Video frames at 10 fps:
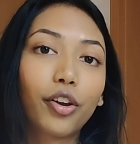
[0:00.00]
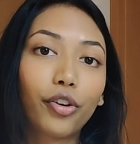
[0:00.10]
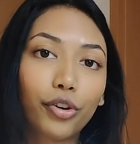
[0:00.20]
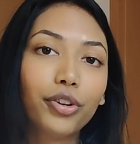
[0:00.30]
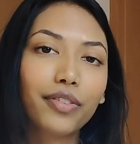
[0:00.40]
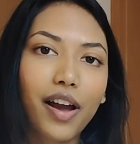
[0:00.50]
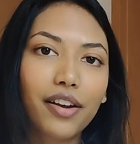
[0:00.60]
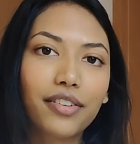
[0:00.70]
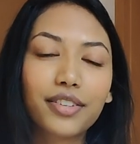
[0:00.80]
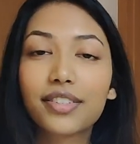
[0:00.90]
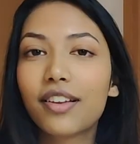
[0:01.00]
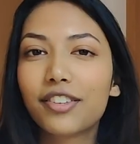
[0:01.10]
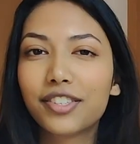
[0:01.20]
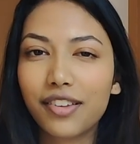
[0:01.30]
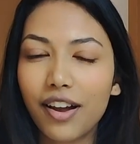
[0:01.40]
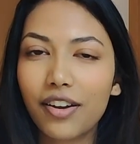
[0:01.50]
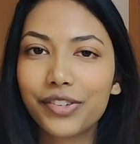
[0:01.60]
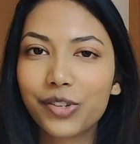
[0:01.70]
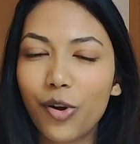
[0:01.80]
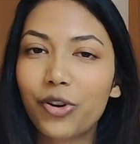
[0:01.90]
the coronavirus,
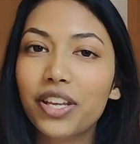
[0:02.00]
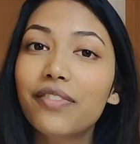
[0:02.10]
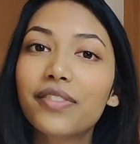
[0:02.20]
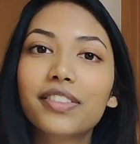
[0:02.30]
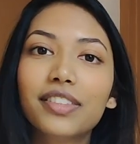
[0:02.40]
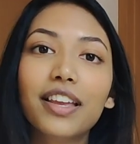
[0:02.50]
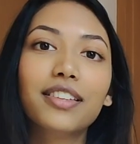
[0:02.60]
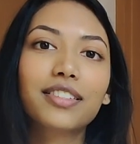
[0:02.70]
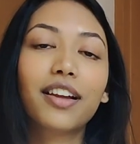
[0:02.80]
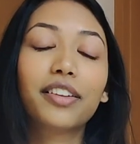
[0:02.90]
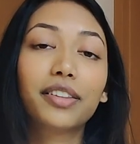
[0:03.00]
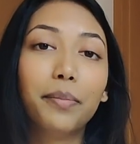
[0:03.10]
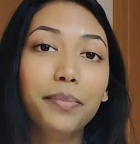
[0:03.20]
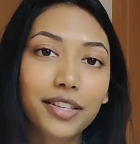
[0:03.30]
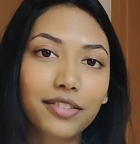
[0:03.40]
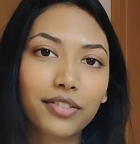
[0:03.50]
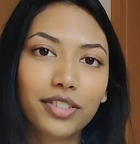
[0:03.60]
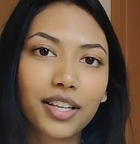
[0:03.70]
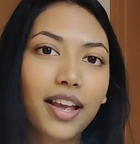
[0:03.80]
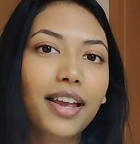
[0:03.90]
SARS, or even things like the
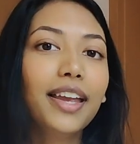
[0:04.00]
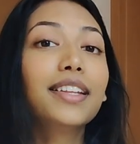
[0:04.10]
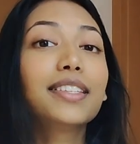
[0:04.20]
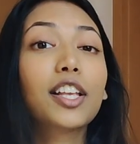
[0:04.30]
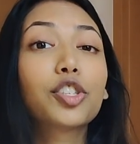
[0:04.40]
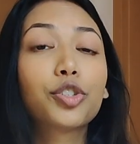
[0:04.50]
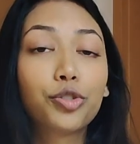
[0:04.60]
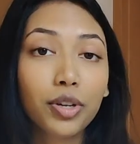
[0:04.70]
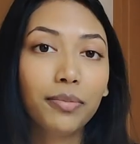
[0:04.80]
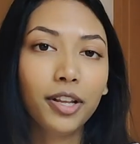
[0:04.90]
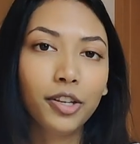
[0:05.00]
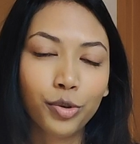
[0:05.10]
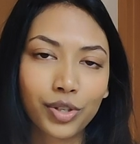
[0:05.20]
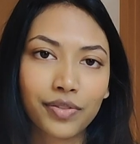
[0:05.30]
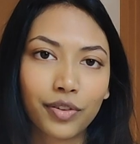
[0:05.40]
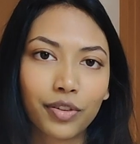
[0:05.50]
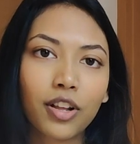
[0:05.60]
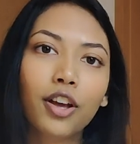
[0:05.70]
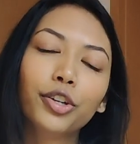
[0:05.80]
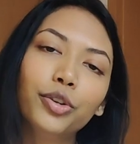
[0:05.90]
measles, it is extremely
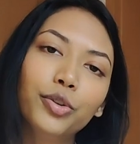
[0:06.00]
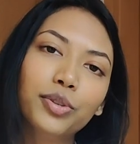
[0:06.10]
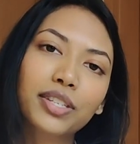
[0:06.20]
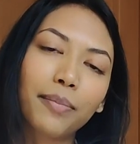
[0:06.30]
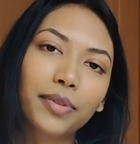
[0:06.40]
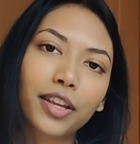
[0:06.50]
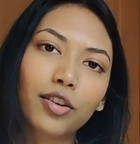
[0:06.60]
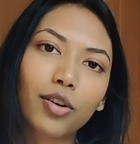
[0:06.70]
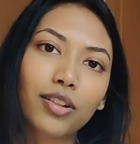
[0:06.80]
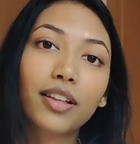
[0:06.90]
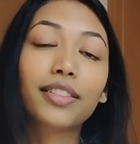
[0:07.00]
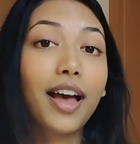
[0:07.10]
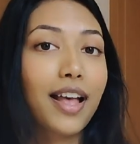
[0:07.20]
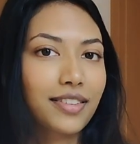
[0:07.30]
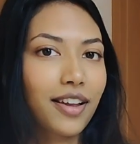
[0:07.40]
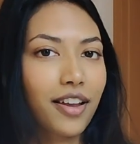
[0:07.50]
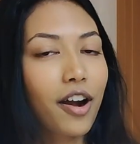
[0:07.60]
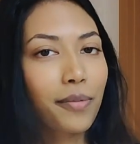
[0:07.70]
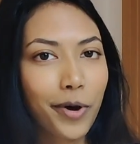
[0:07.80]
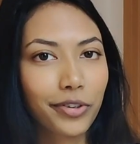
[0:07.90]
useful to use something called the S I
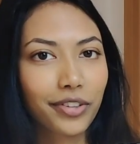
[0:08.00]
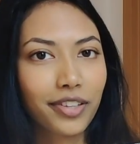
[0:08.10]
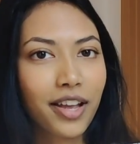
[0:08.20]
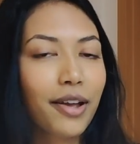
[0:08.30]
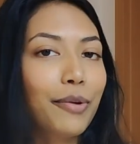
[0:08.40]
R model,